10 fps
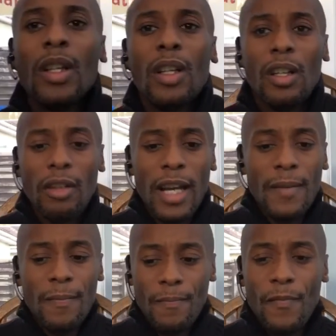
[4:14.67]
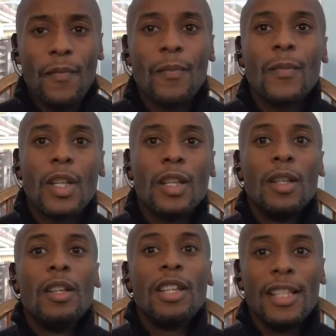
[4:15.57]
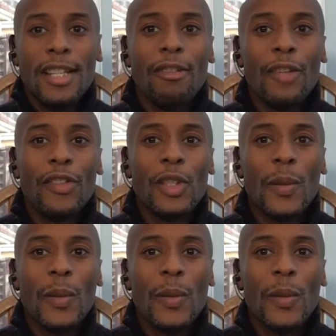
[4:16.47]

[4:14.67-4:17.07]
All right, in. Let's get ready for this